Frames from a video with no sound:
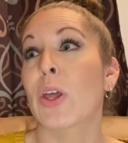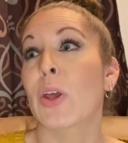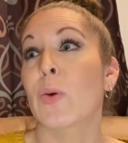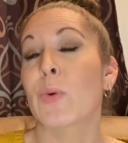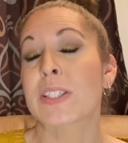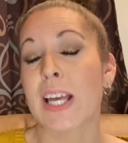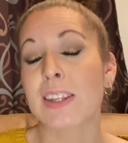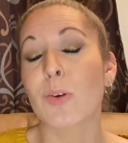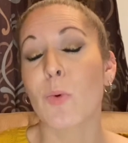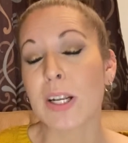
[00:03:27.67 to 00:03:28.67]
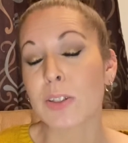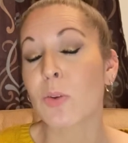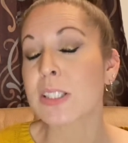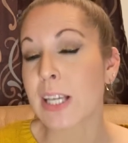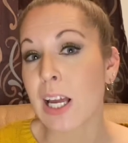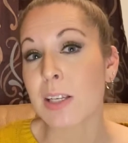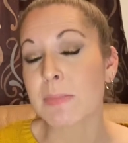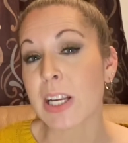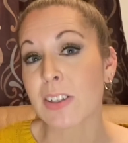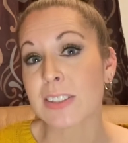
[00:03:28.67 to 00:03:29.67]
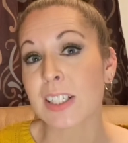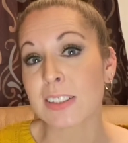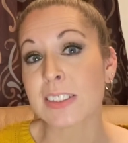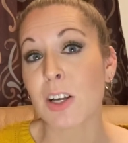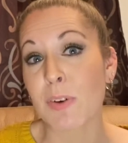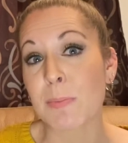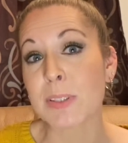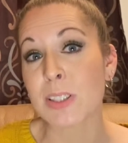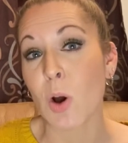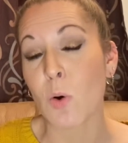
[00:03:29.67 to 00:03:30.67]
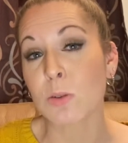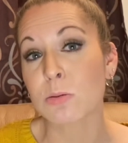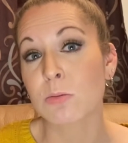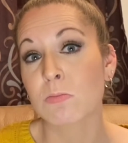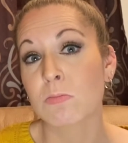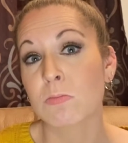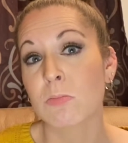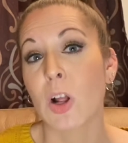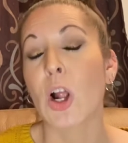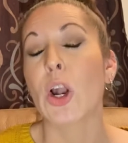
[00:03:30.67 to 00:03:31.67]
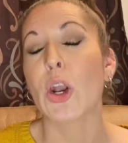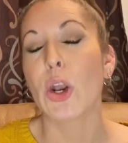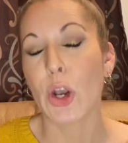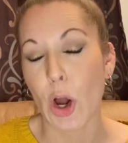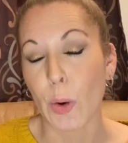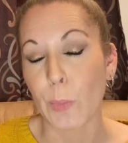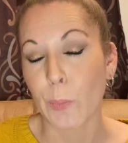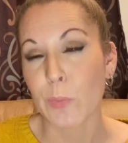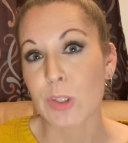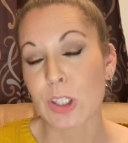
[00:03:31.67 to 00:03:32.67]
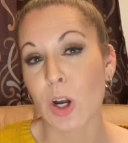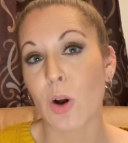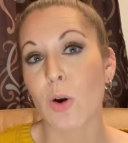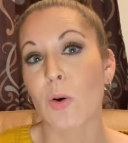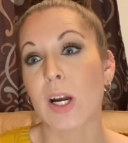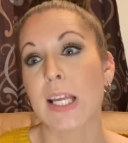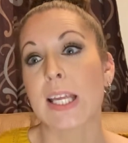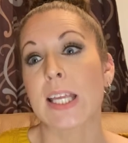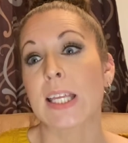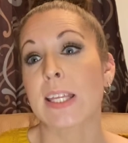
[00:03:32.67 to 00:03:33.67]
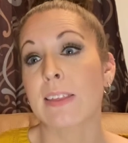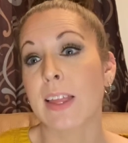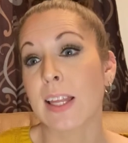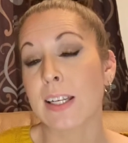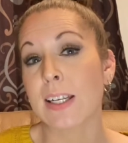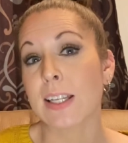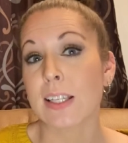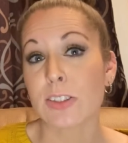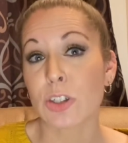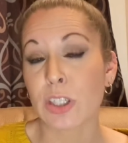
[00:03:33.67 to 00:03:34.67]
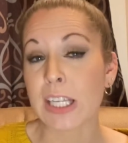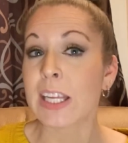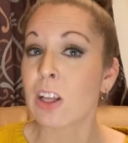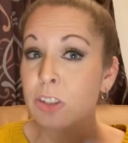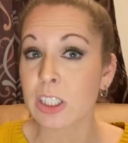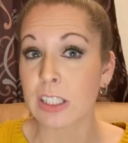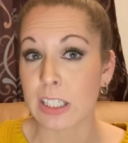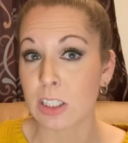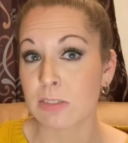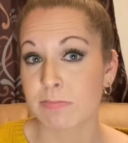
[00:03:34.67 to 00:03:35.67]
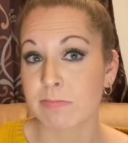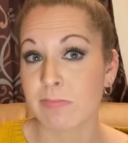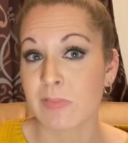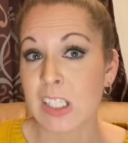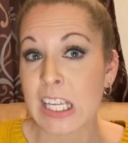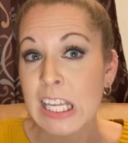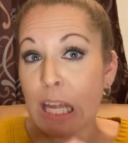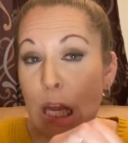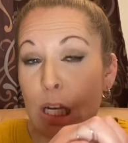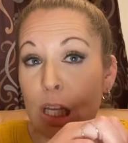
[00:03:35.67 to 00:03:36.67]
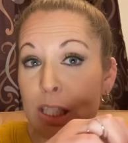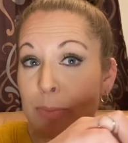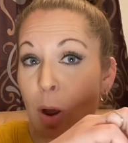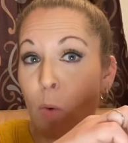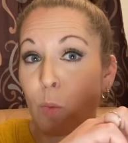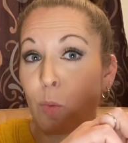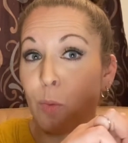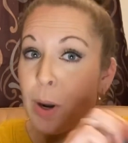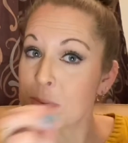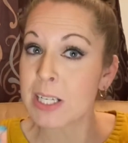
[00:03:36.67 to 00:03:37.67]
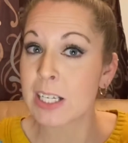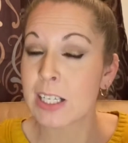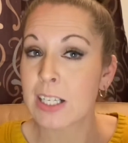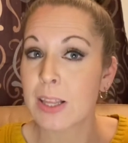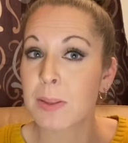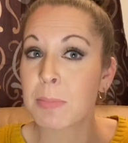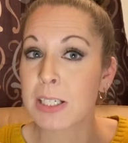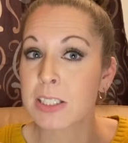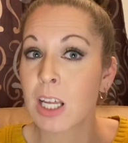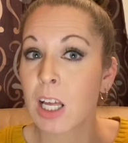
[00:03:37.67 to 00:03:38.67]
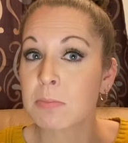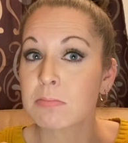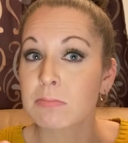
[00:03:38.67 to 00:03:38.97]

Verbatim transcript: was that the one and only time Eric stuck stuff up his nose? No. So he then took a calculator and somehow ripped the button up